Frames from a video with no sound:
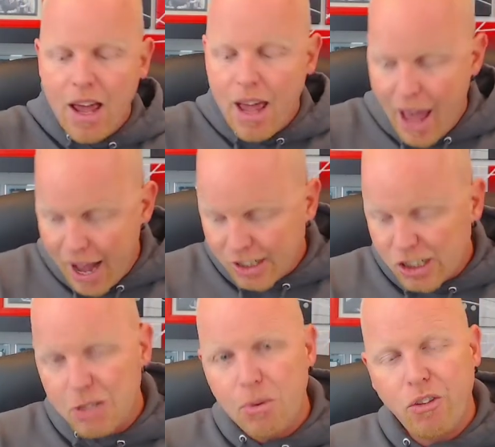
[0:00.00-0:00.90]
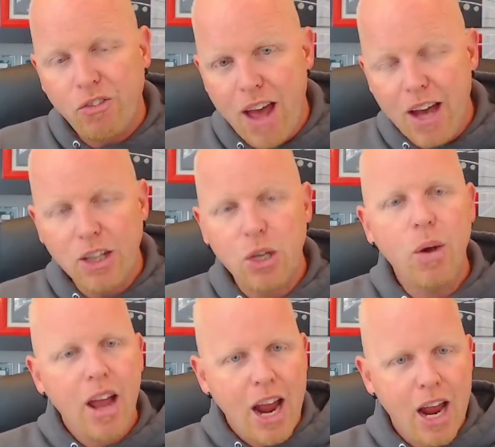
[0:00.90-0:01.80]
actionable value
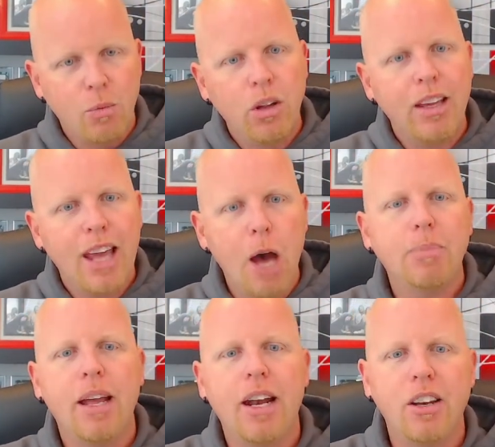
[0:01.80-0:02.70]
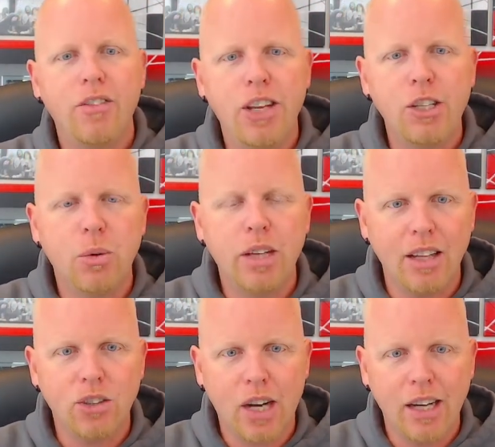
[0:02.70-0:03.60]
and really help that individual that's
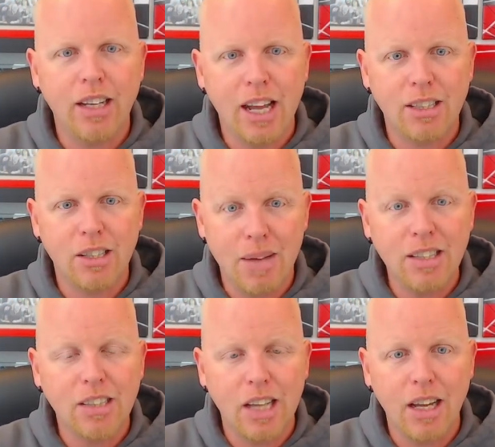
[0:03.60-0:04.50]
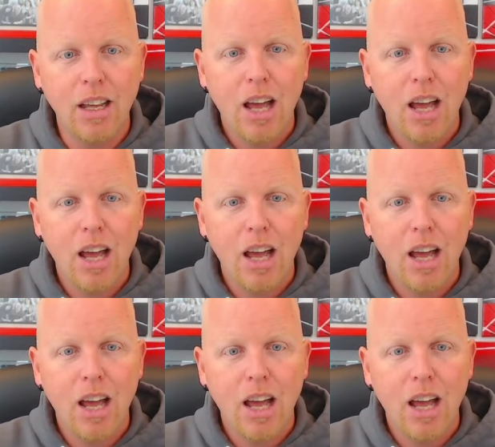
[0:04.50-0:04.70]
trying to gain some insight